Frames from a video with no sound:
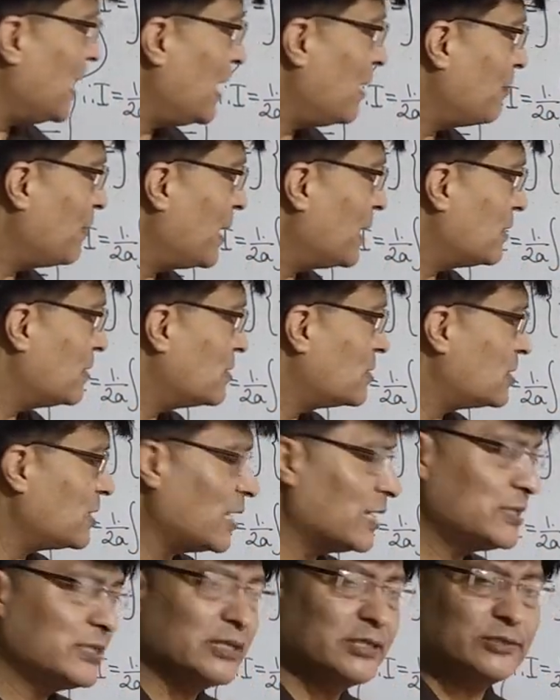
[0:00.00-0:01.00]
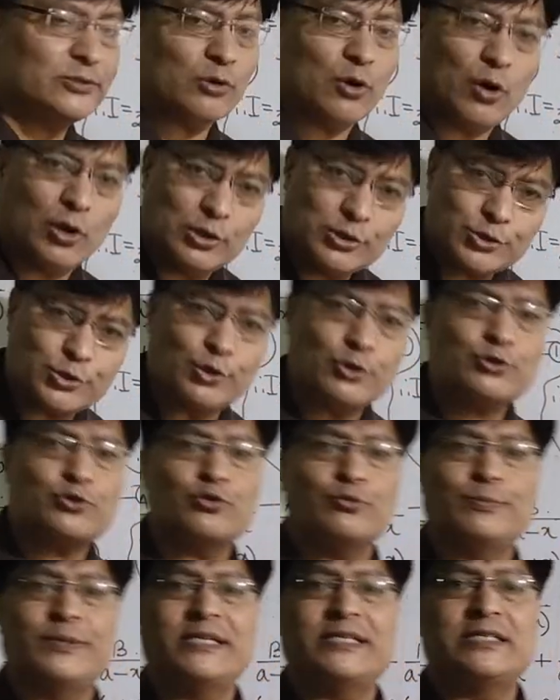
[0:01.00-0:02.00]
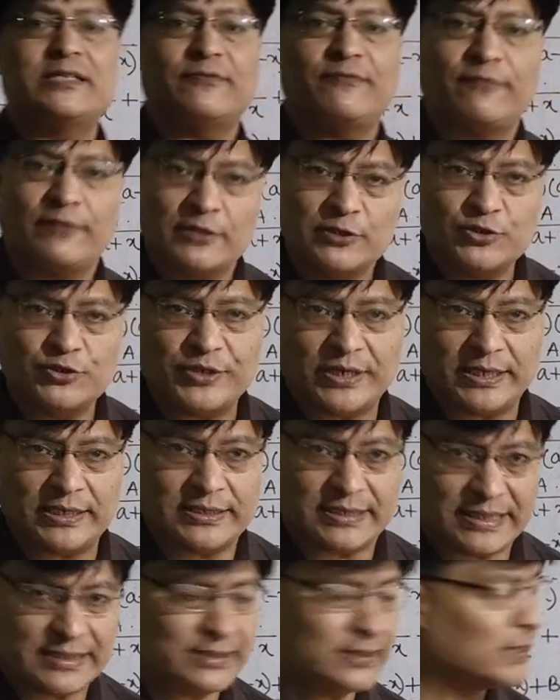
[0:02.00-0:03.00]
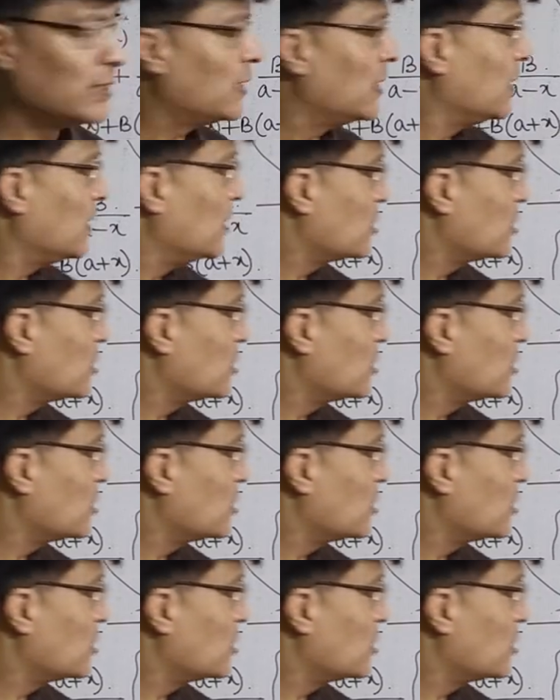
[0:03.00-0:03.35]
a minus x is also to be differentiated.